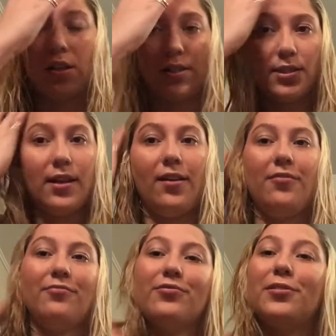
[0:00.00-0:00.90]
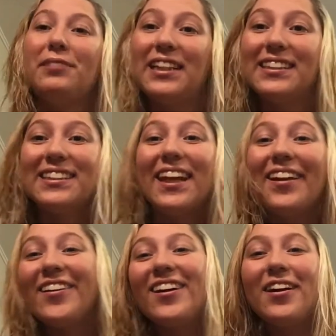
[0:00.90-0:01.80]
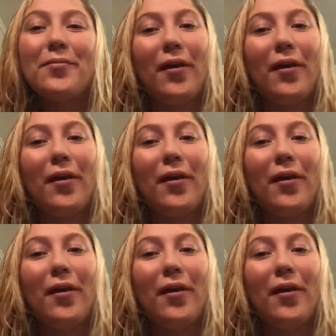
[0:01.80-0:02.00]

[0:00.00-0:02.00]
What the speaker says: it's time for mascara,